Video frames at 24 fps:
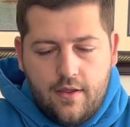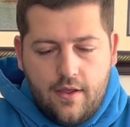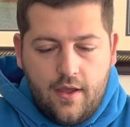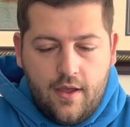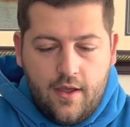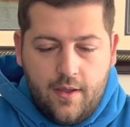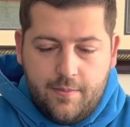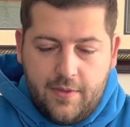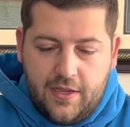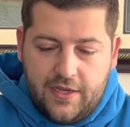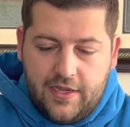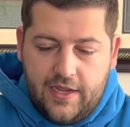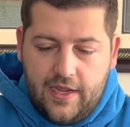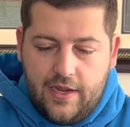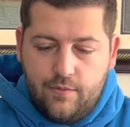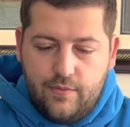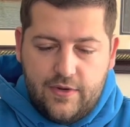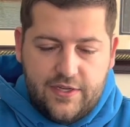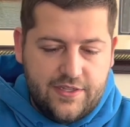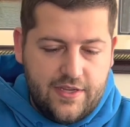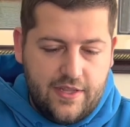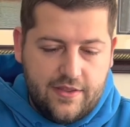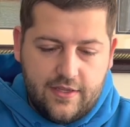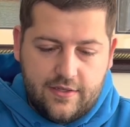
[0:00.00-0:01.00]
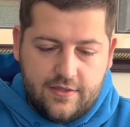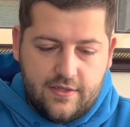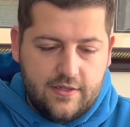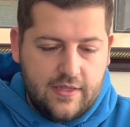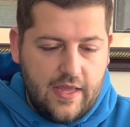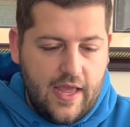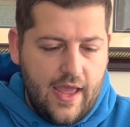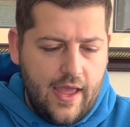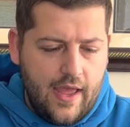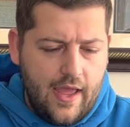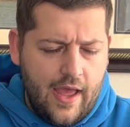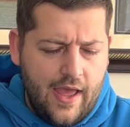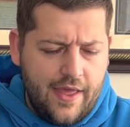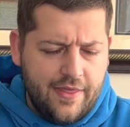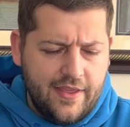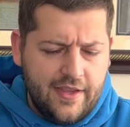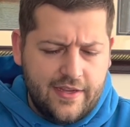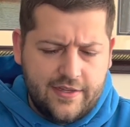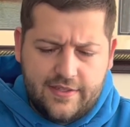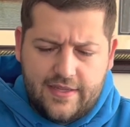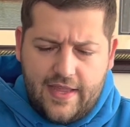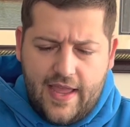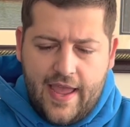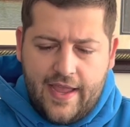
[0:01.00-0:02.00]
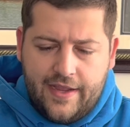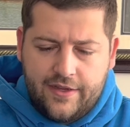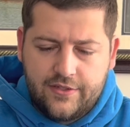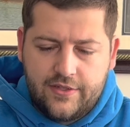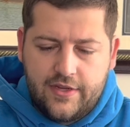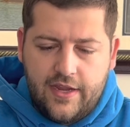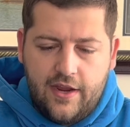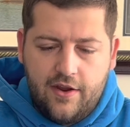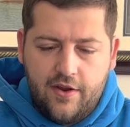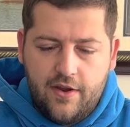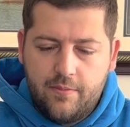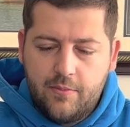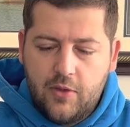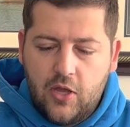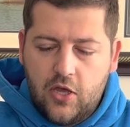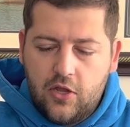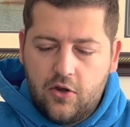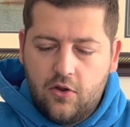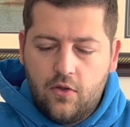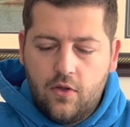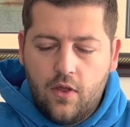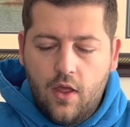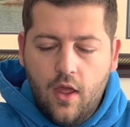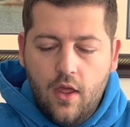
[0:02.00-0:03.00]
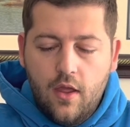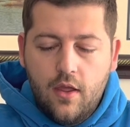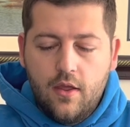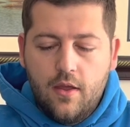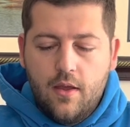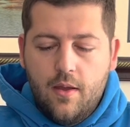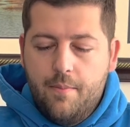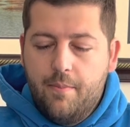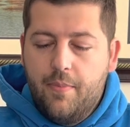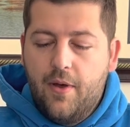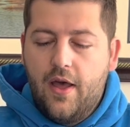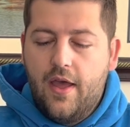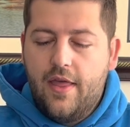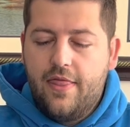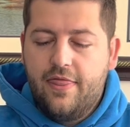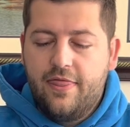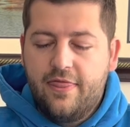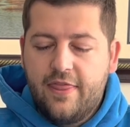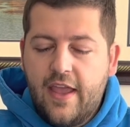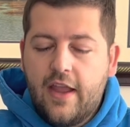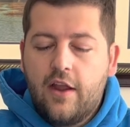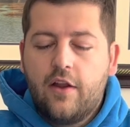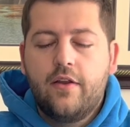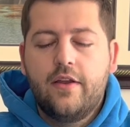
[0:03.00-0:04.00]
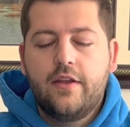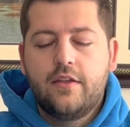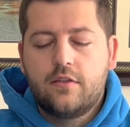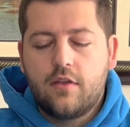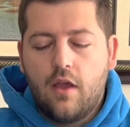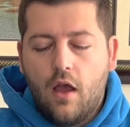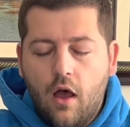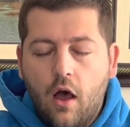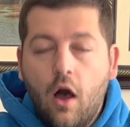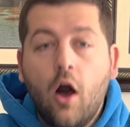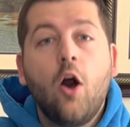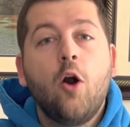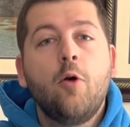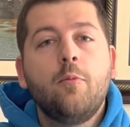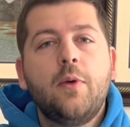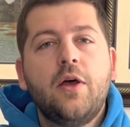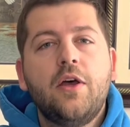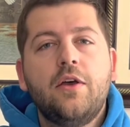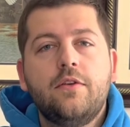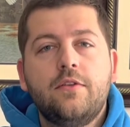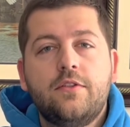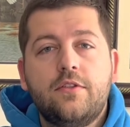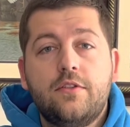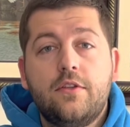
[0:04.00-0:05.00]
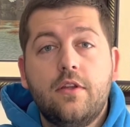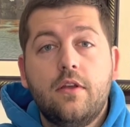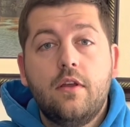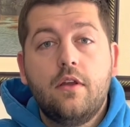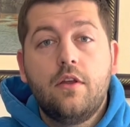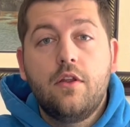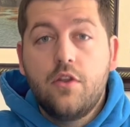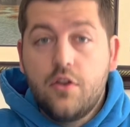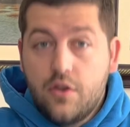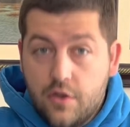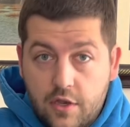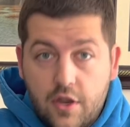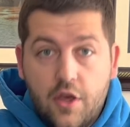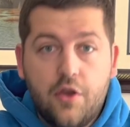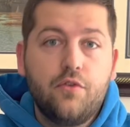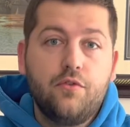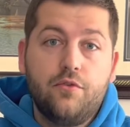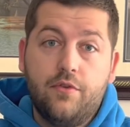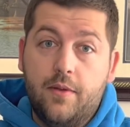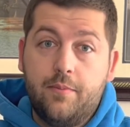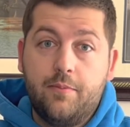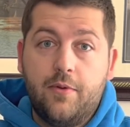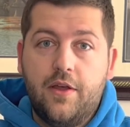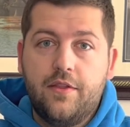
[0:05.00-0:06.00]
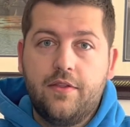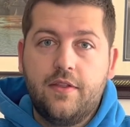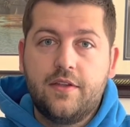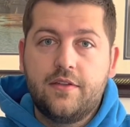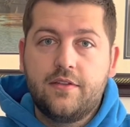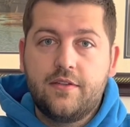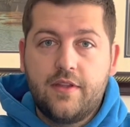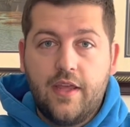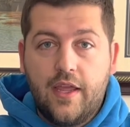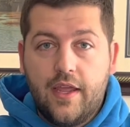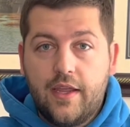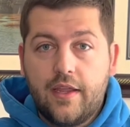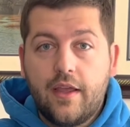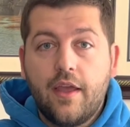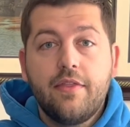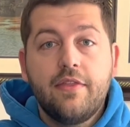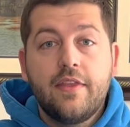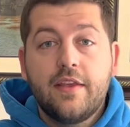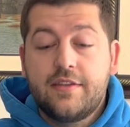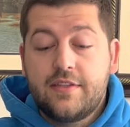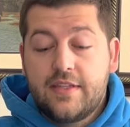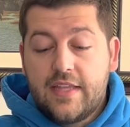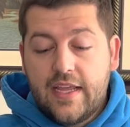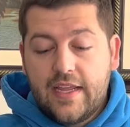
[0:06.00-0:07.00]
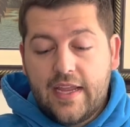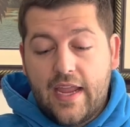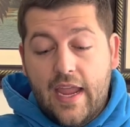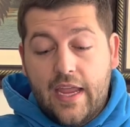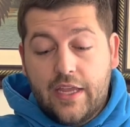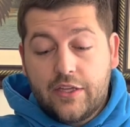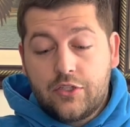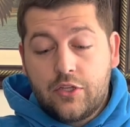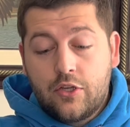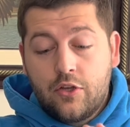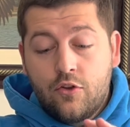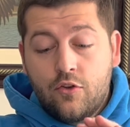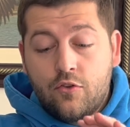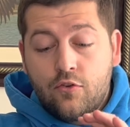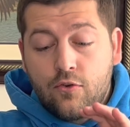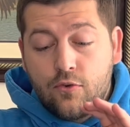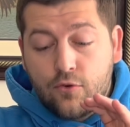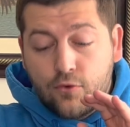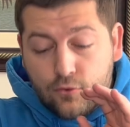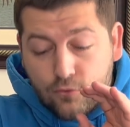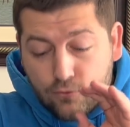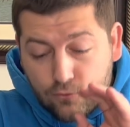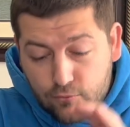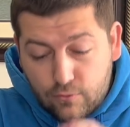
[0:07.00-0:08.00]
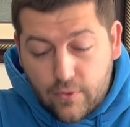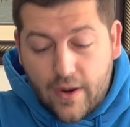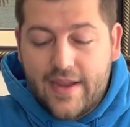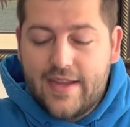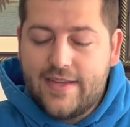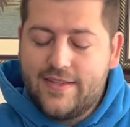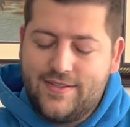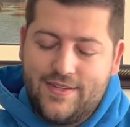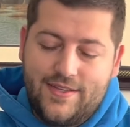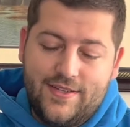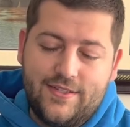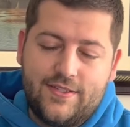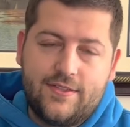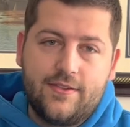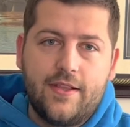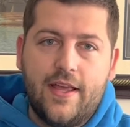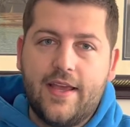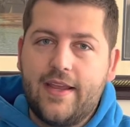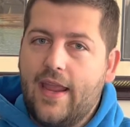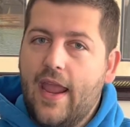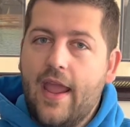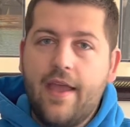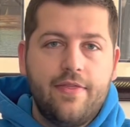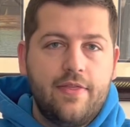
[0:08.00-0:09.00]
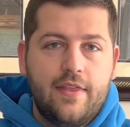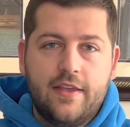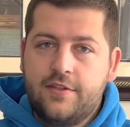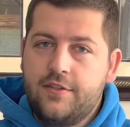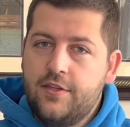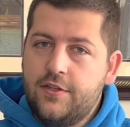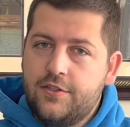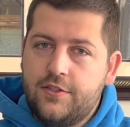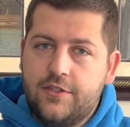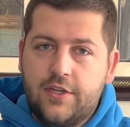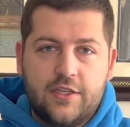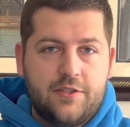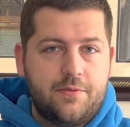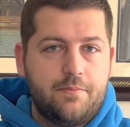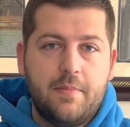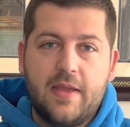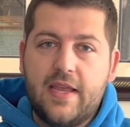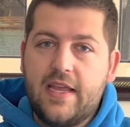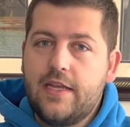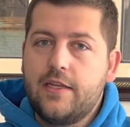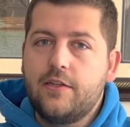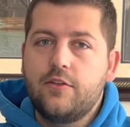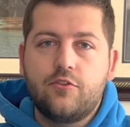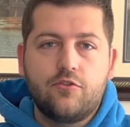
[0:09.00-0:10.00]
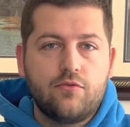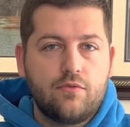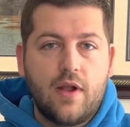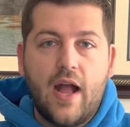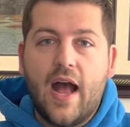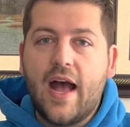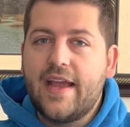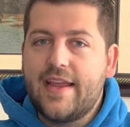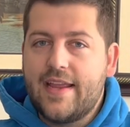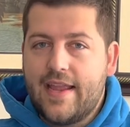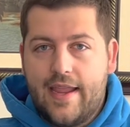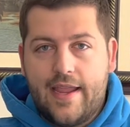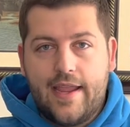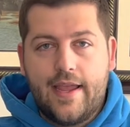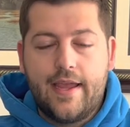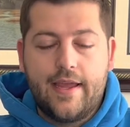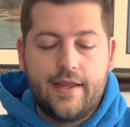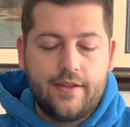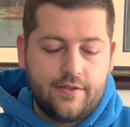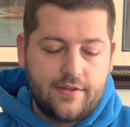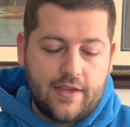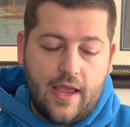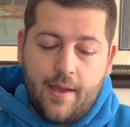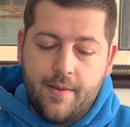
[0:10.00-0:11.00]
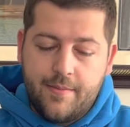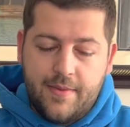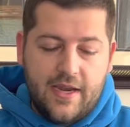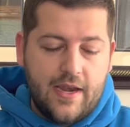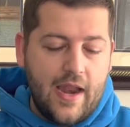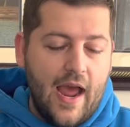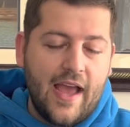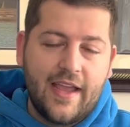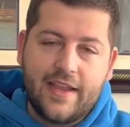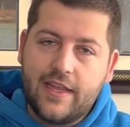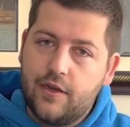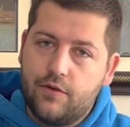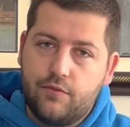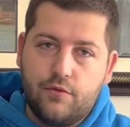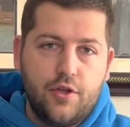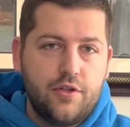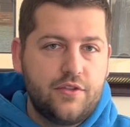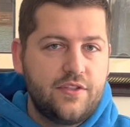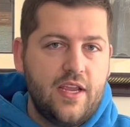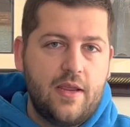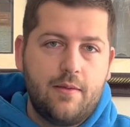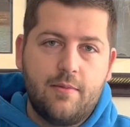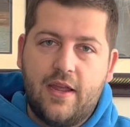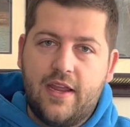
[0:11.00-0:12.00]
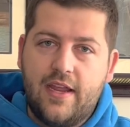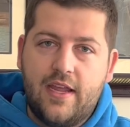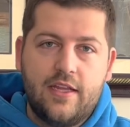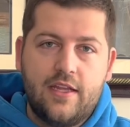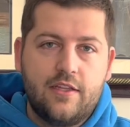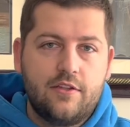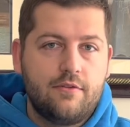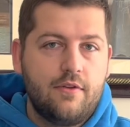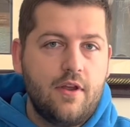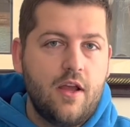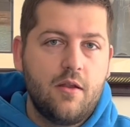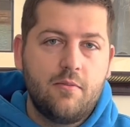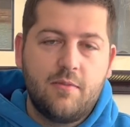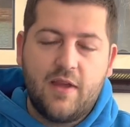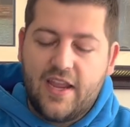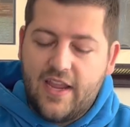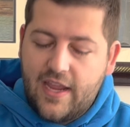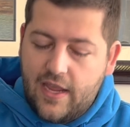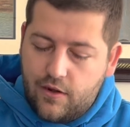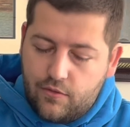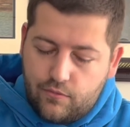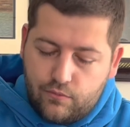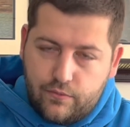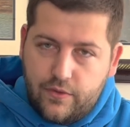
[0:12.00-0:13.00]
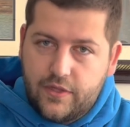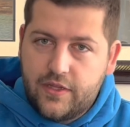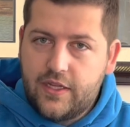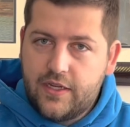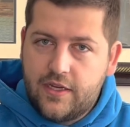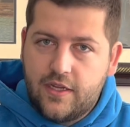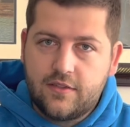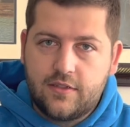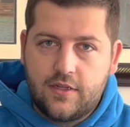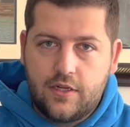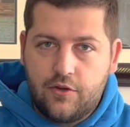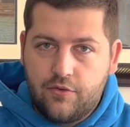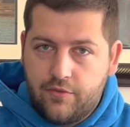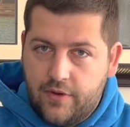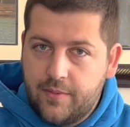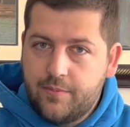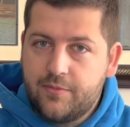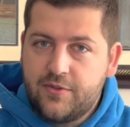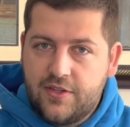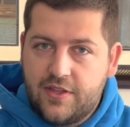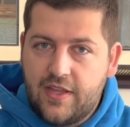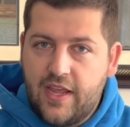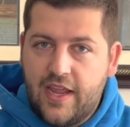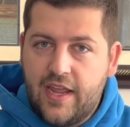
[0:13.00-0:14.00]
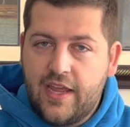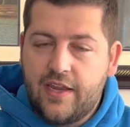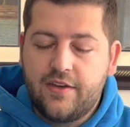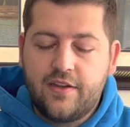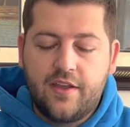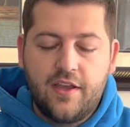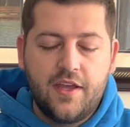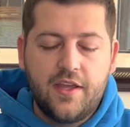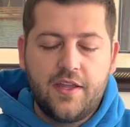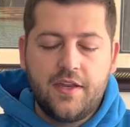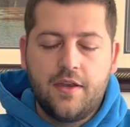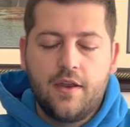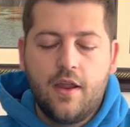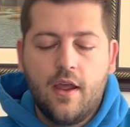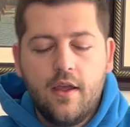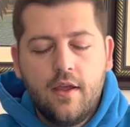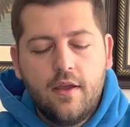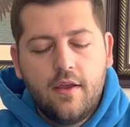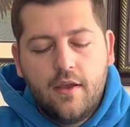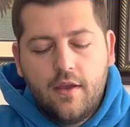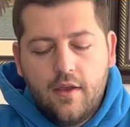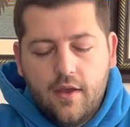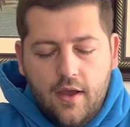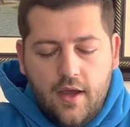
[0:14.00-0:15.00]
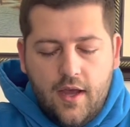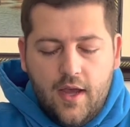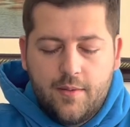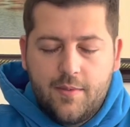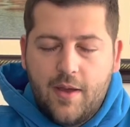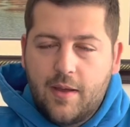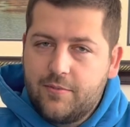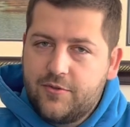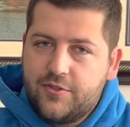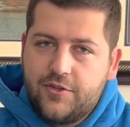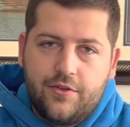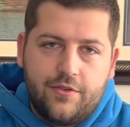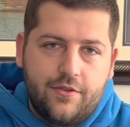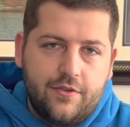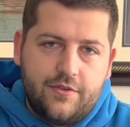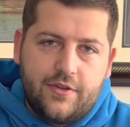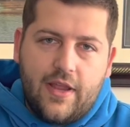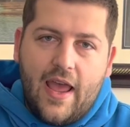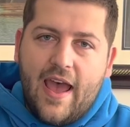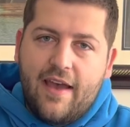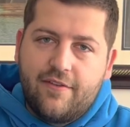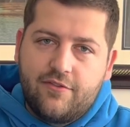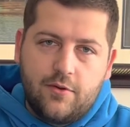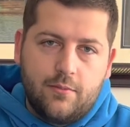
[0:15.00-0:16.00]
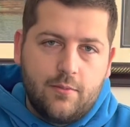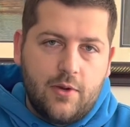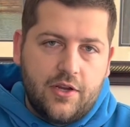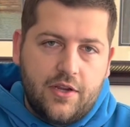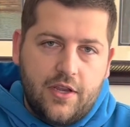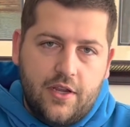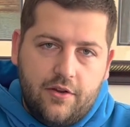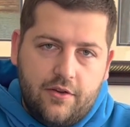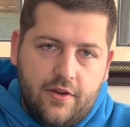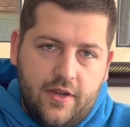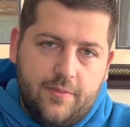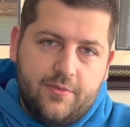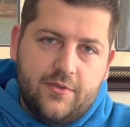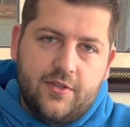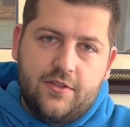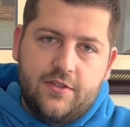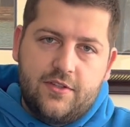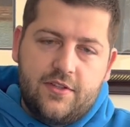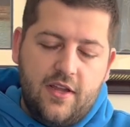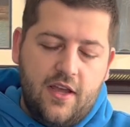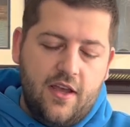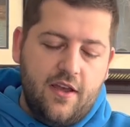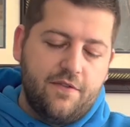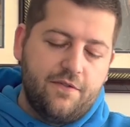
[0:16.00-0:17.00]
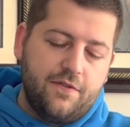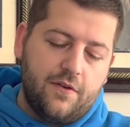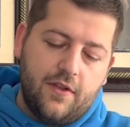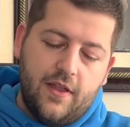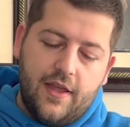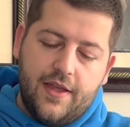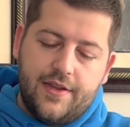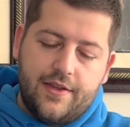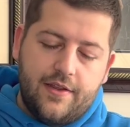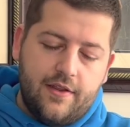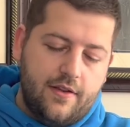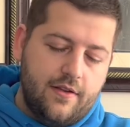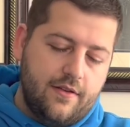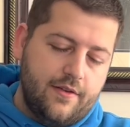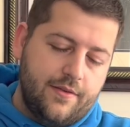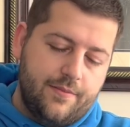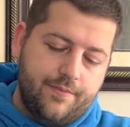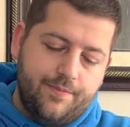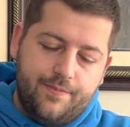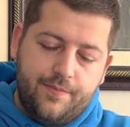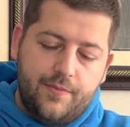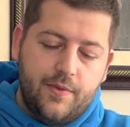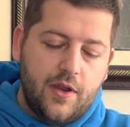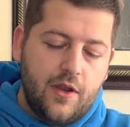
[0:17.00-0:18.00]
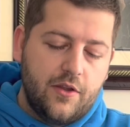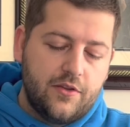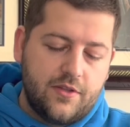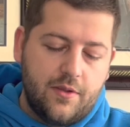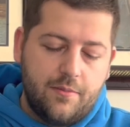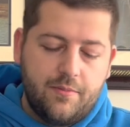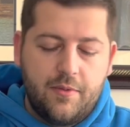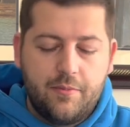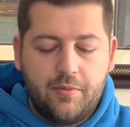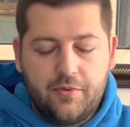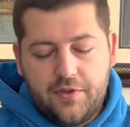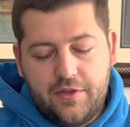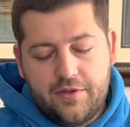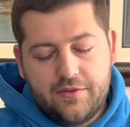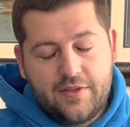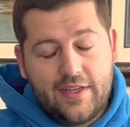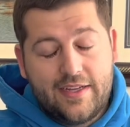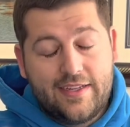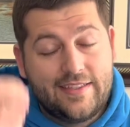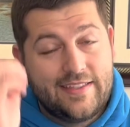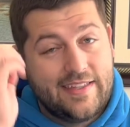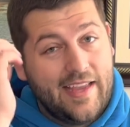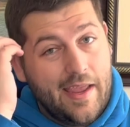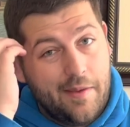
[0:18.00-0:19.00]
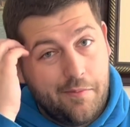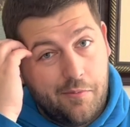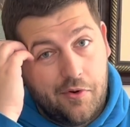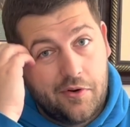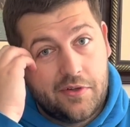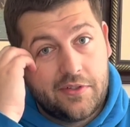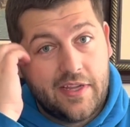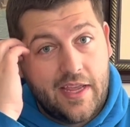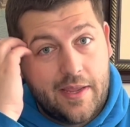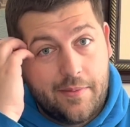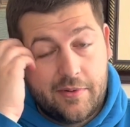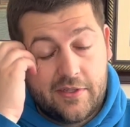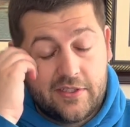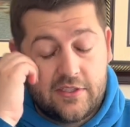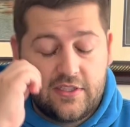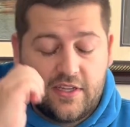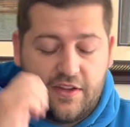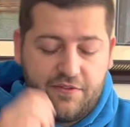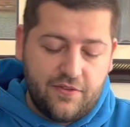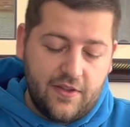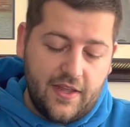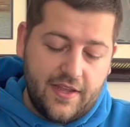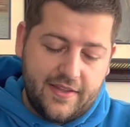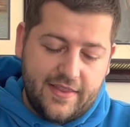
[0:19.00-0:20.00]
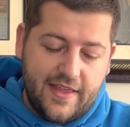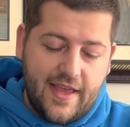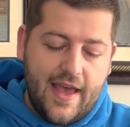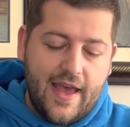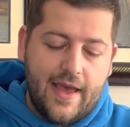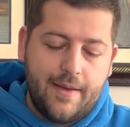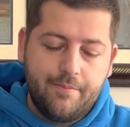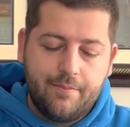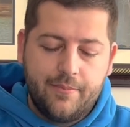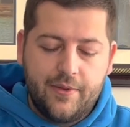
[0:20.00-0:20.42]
Again, we said this is I think it's the Cary model. But there is almost no grip on this thing. This thing is crazy slick. And this is just me, dry hands. I mean, I can rotate my hands around. My hand really doesn't grip to the handgun. I'm sure there's aftermarket grips and stuff, or like, you know, some people use like skateboard tape and stuff like that.